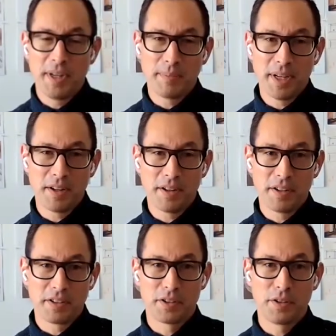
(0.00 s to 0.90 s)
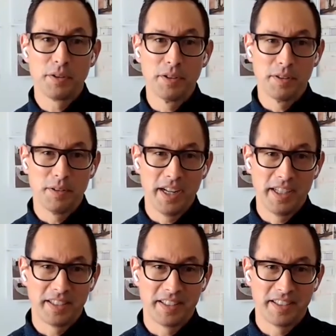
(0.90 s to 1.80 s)
main competitor is Google,
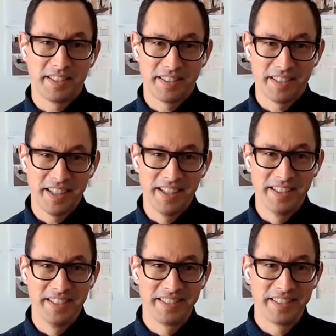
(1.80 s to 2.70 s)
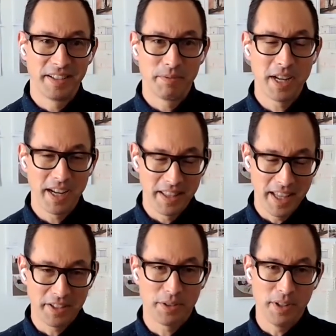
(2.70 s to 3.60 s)
right? And we had
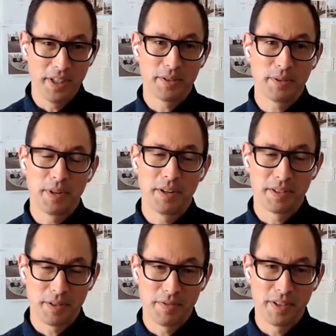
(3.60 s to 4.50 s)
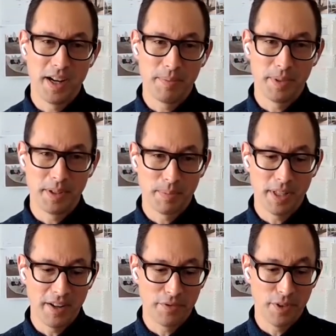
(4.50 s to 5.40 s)
that choice when we were sort of adopting a
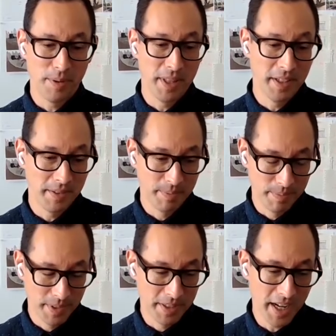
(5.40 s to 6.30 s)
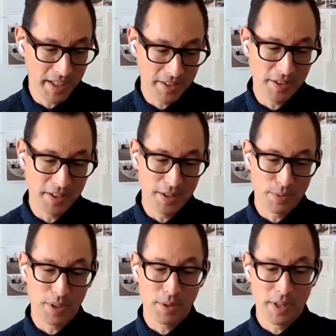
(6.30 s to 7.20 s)
platform. And the tech consultant I
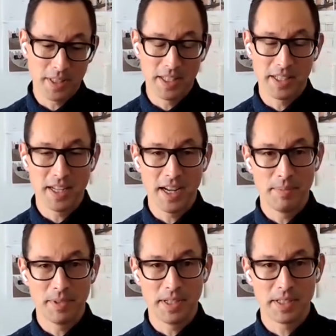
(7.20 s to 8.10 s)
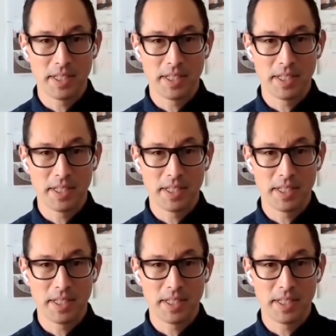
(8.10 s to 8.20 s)
was working with at the time,